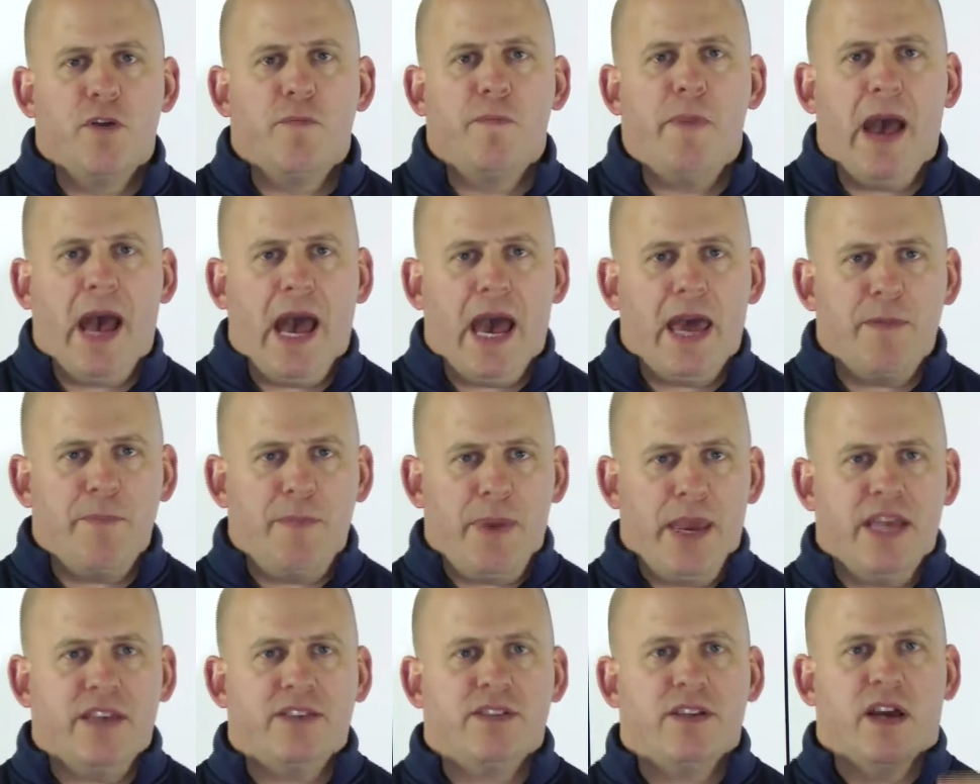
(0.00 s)
or bad
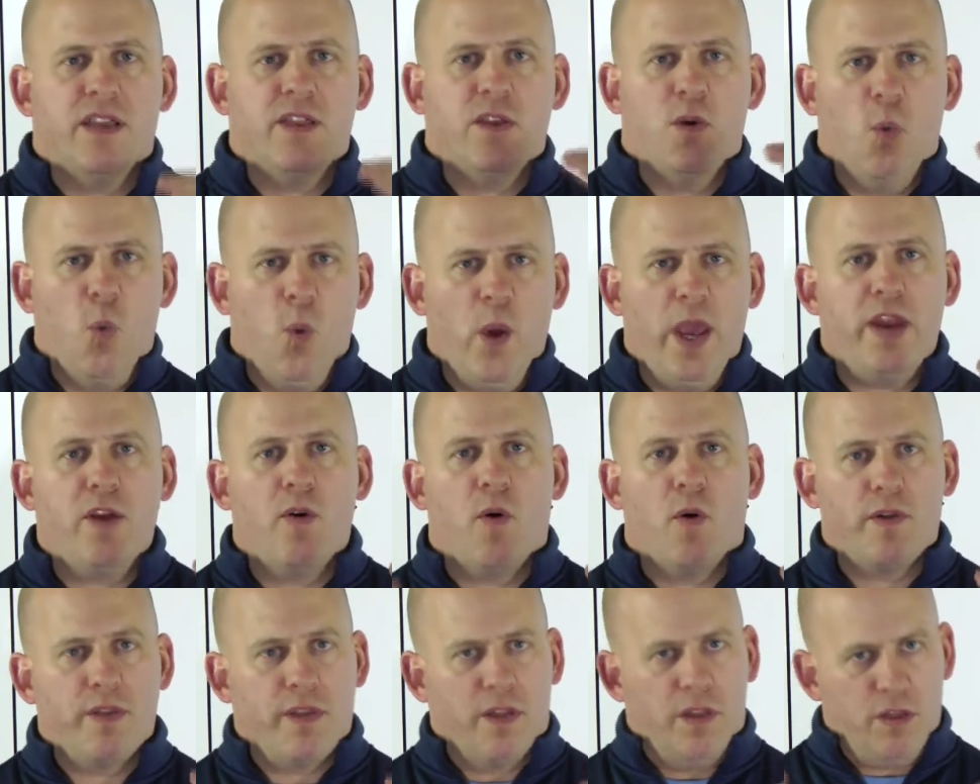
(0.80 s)
based on the win
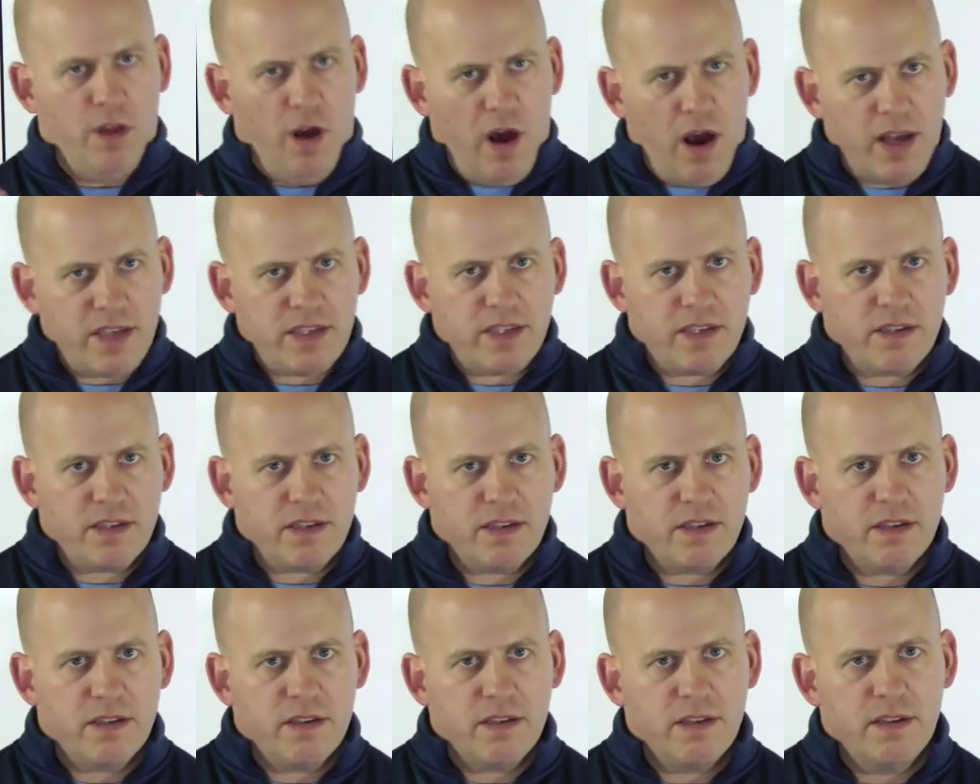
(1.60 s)
or the
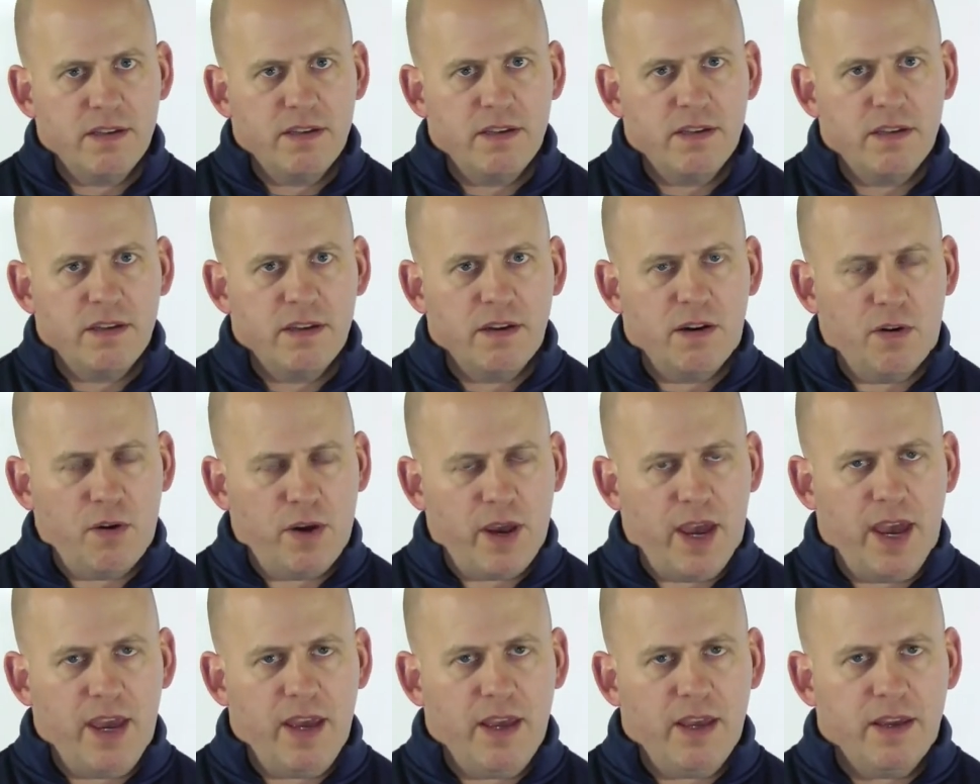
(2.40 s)
loss,
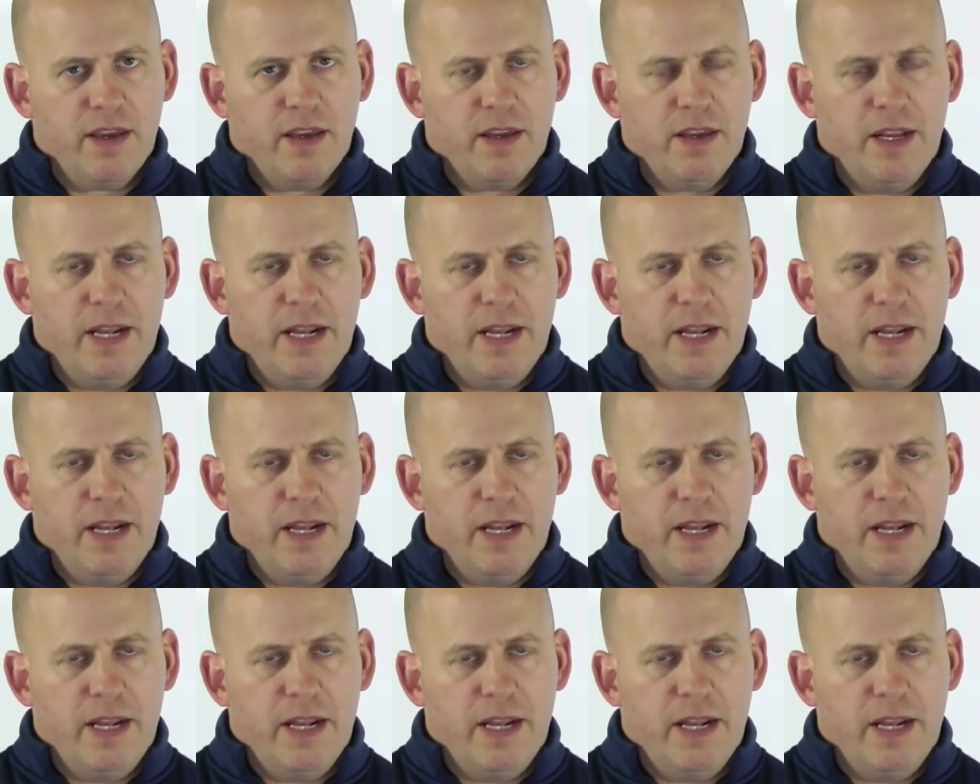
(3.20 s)
okay?